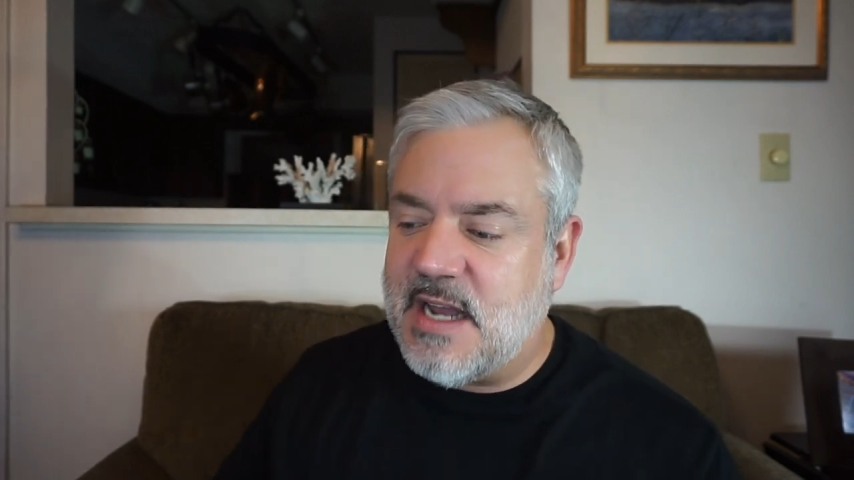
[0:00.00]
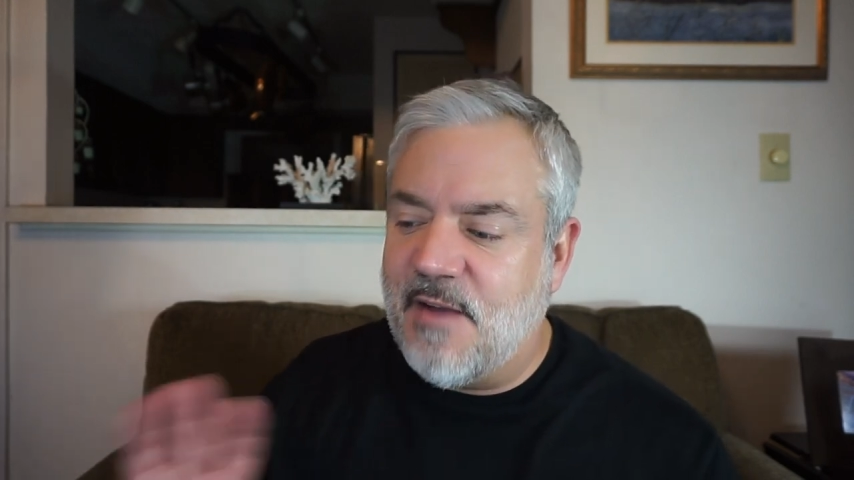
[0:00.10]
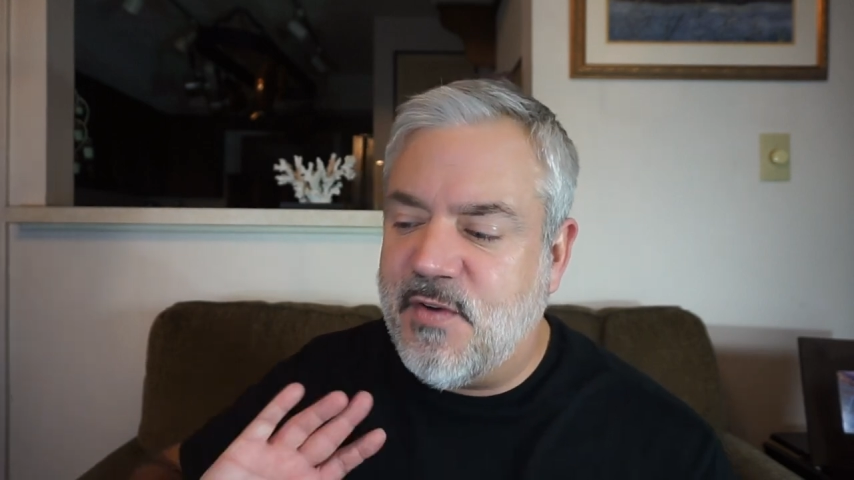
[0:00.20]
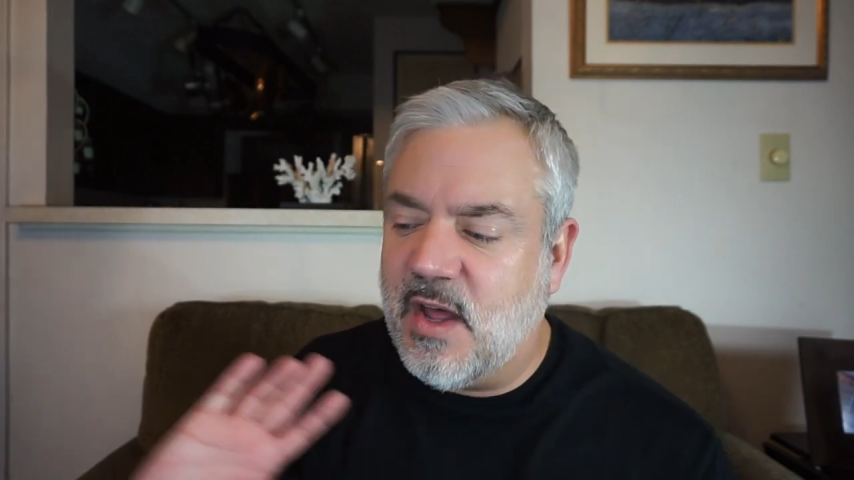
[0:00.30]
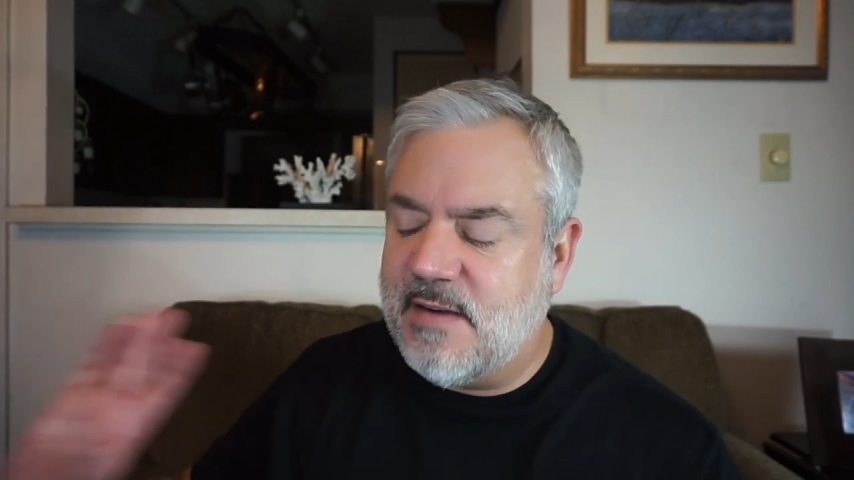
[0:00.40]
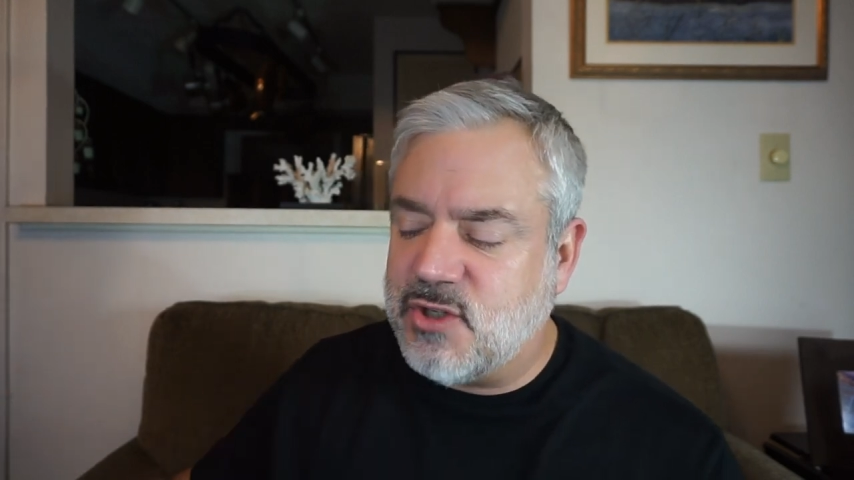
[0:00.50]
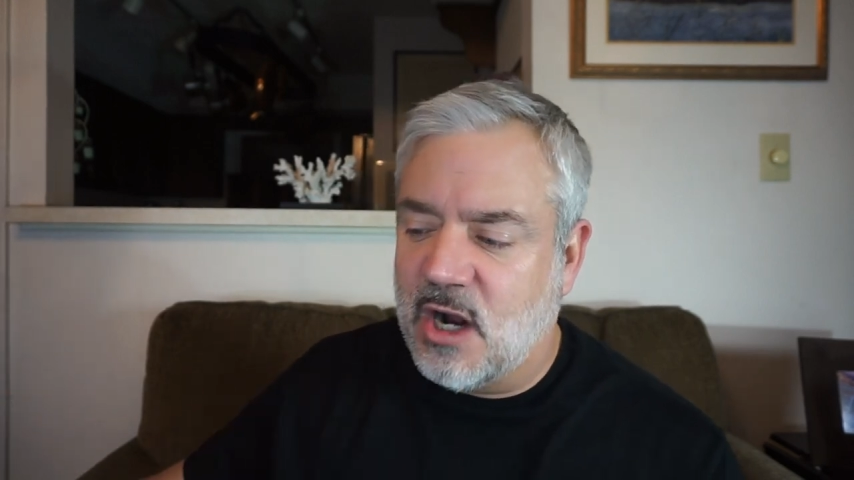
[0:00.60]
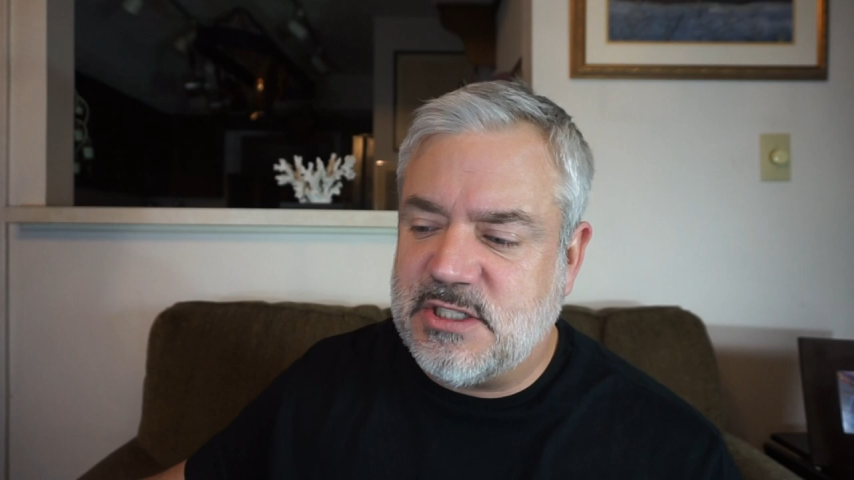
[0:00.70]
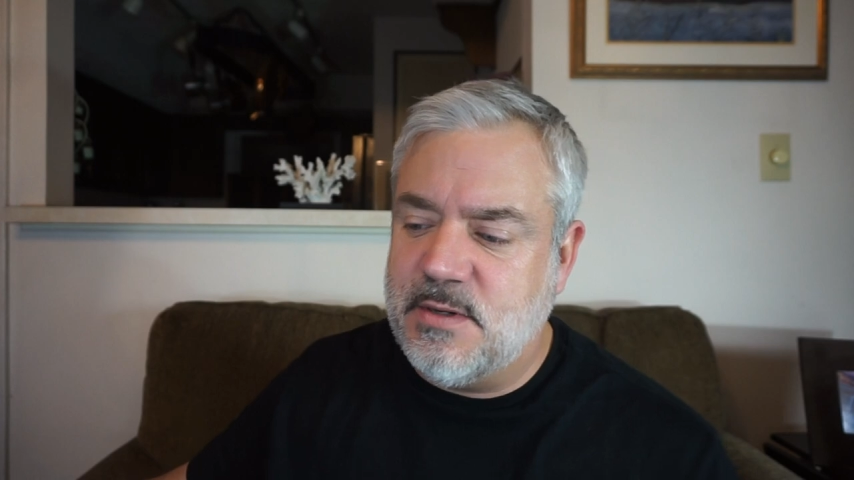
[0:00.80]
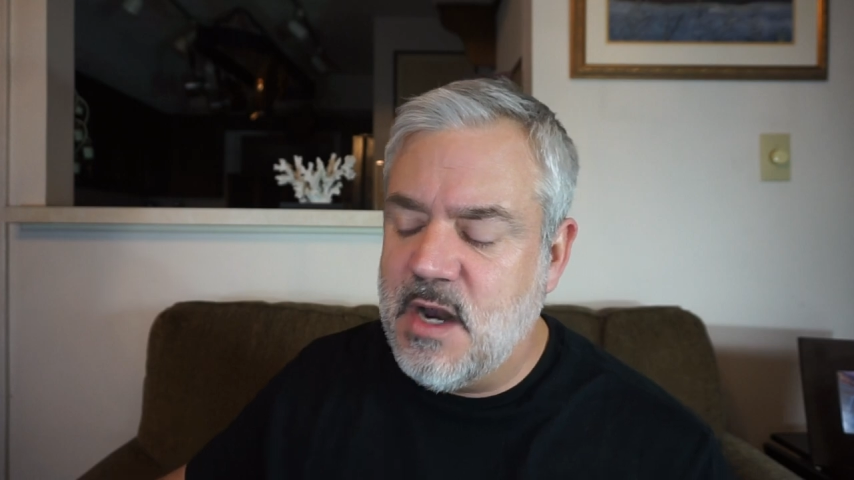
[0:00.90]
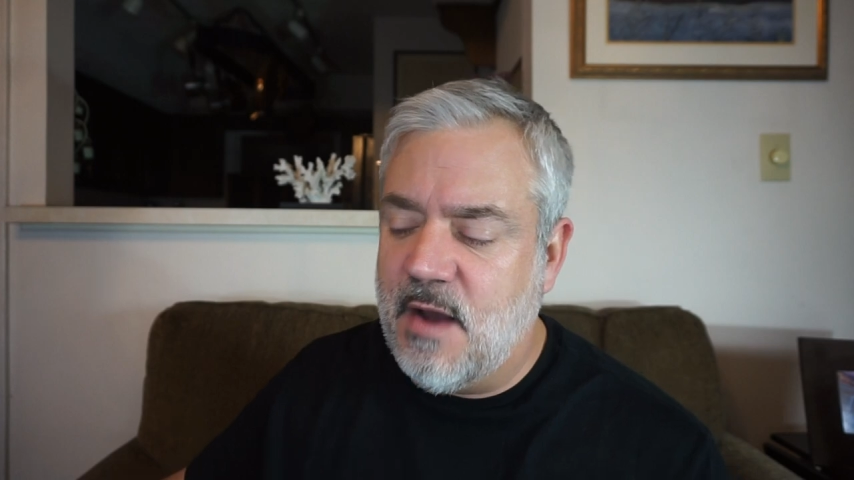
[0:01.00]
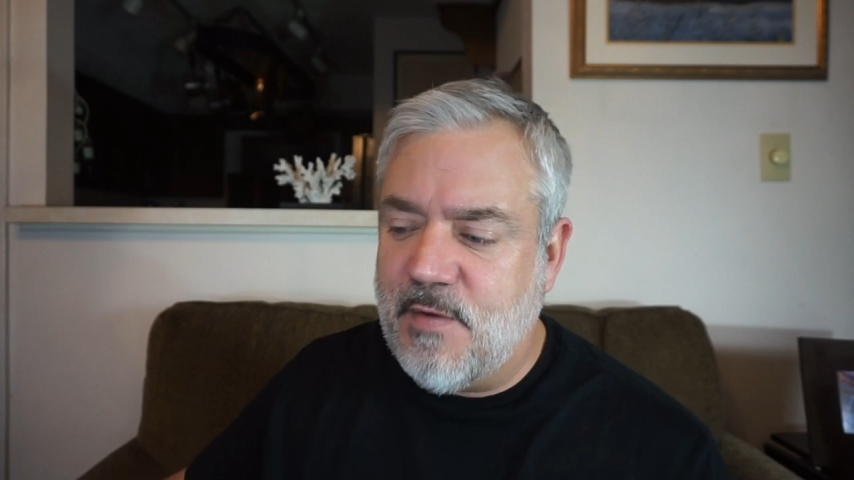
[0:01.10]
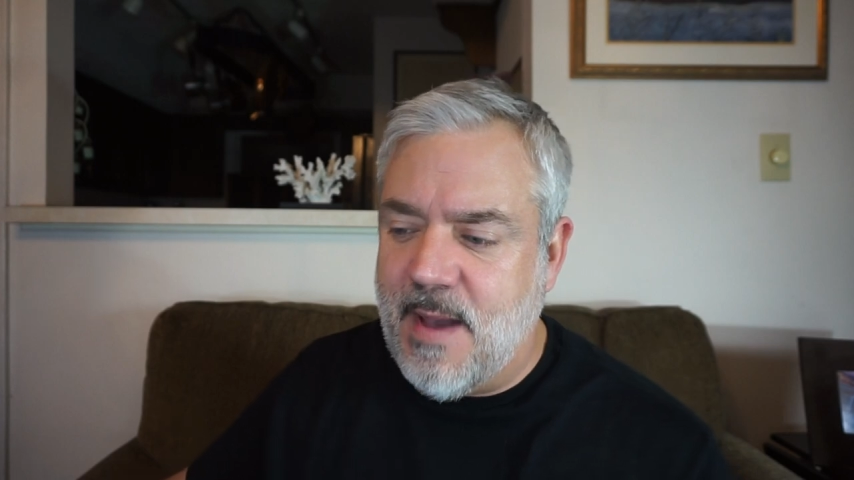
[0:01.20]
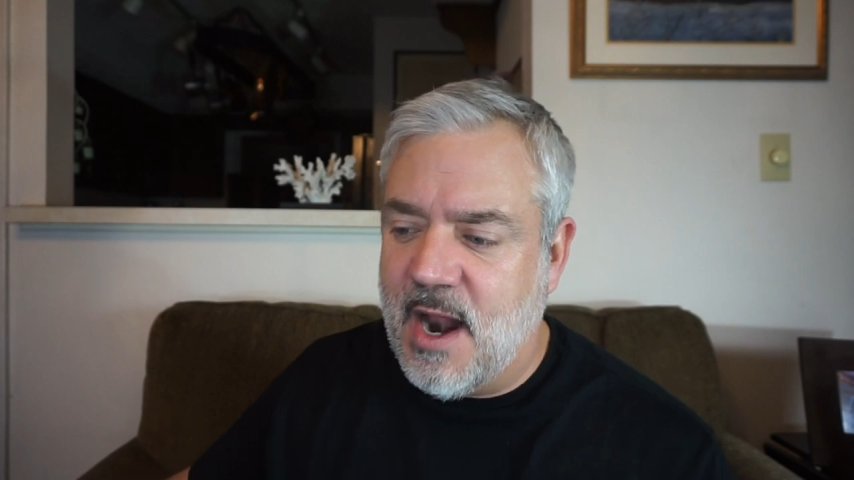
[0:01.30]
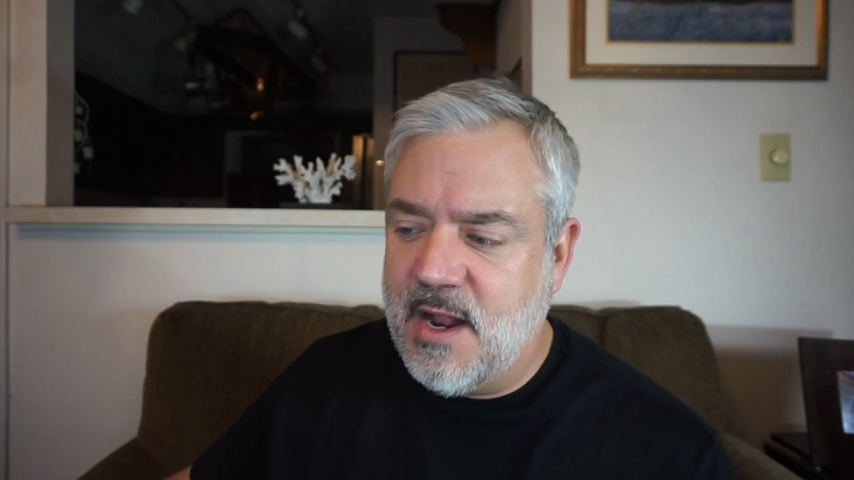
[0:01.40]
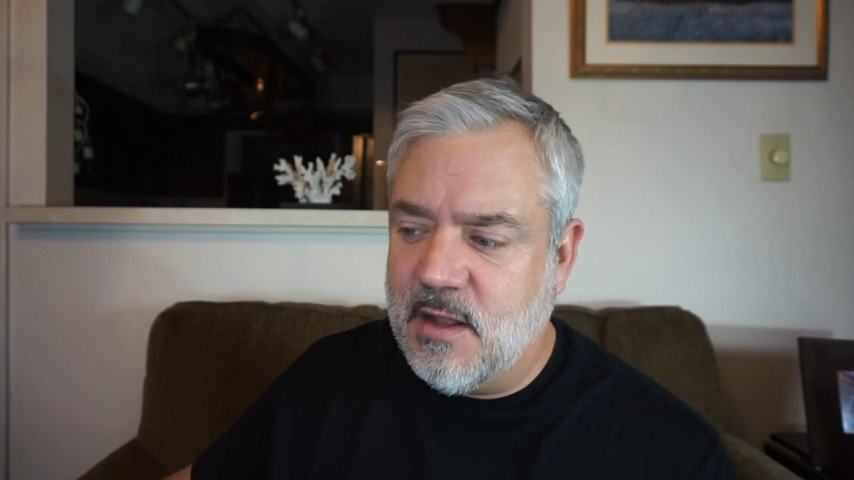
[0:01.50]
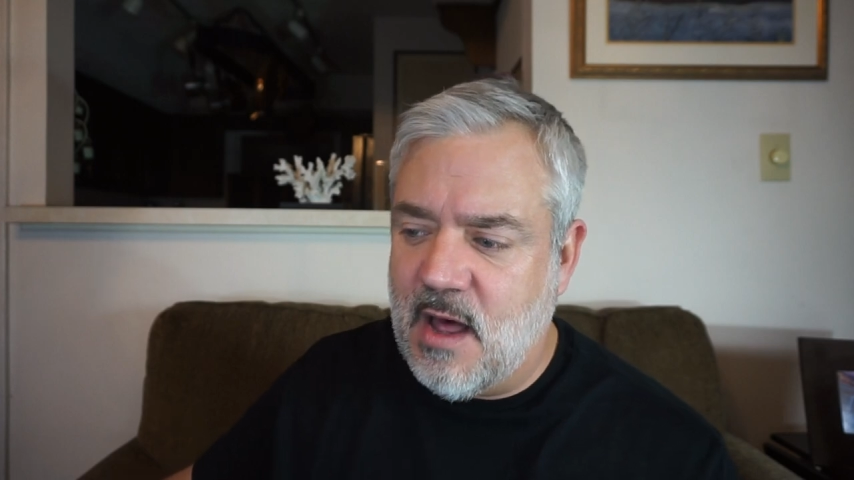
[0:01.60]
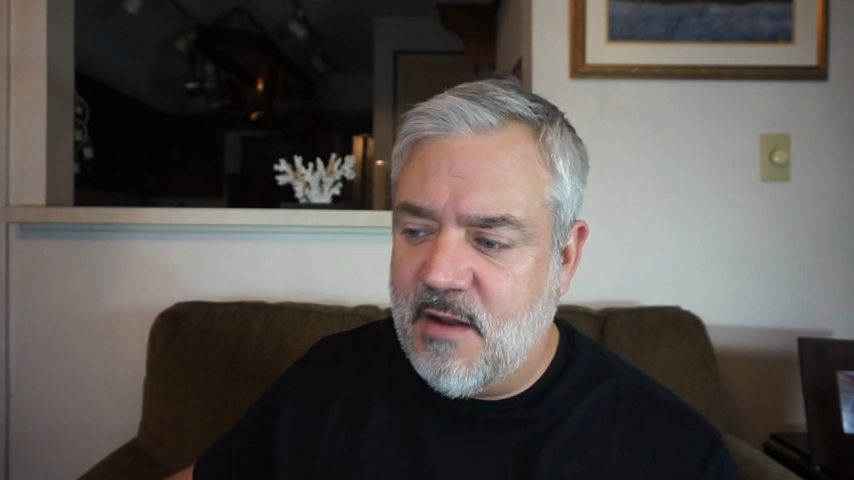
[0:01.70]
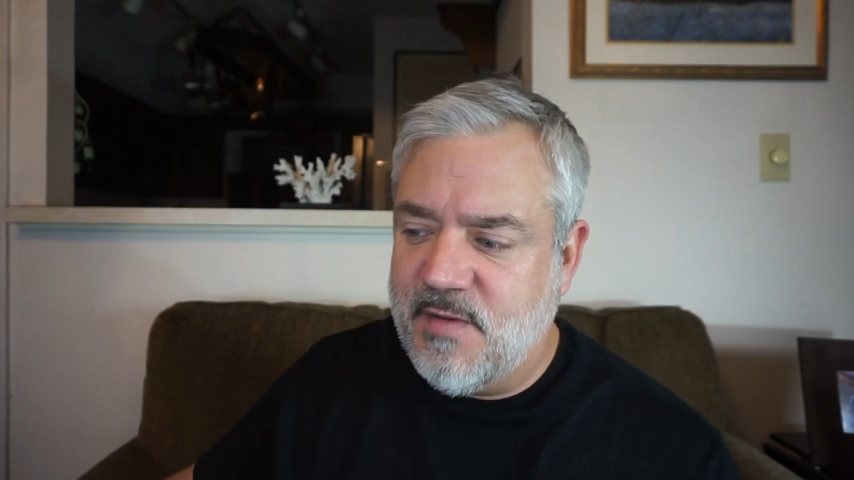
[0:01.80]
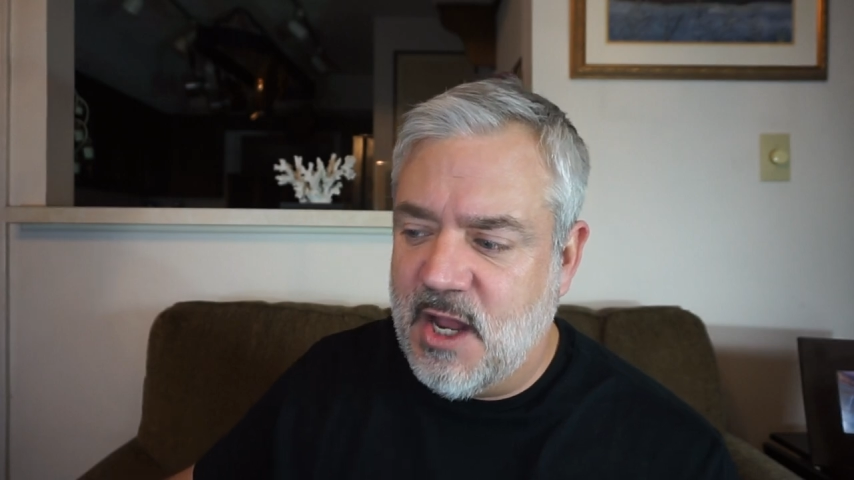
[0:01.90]
I feel like I've talked enough about it in a
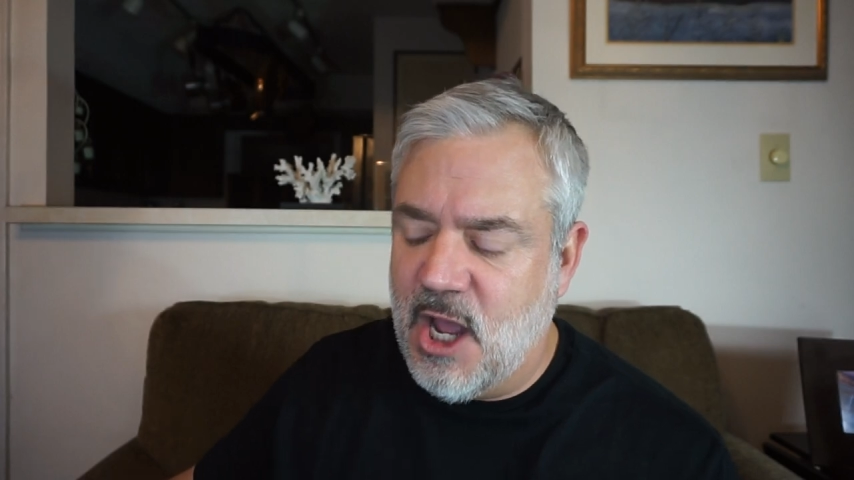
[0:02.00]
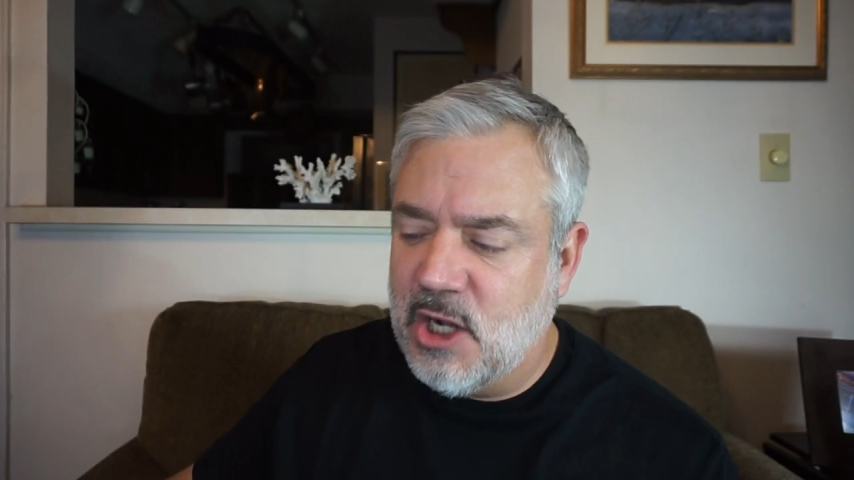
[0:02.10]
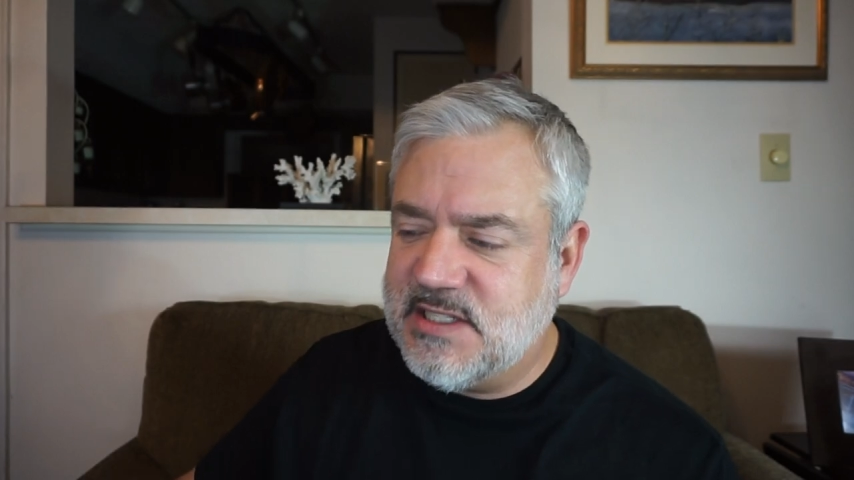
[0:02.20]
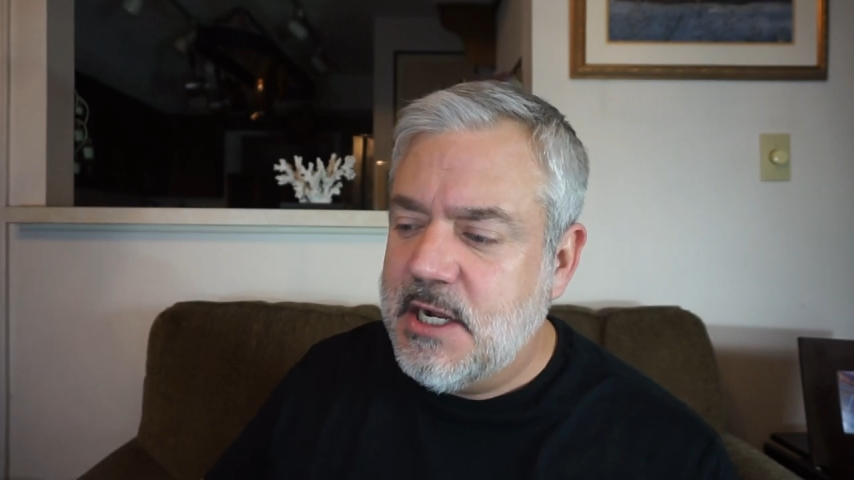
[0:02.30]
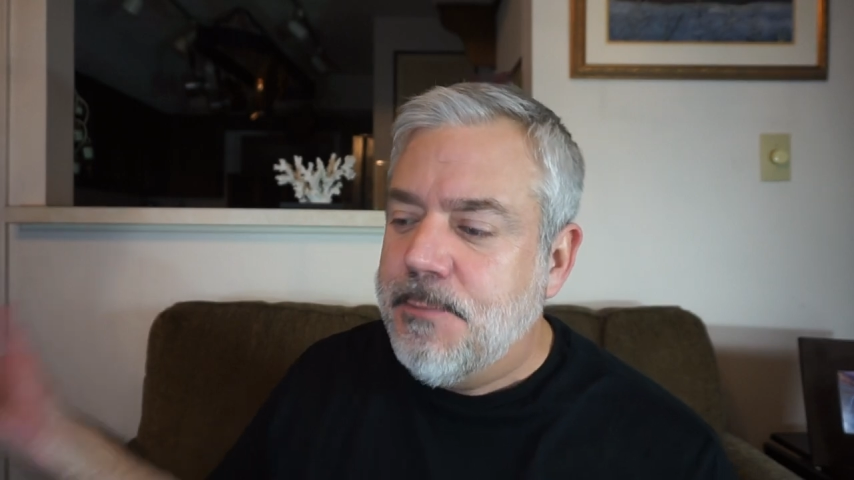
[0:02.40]
lot of videos.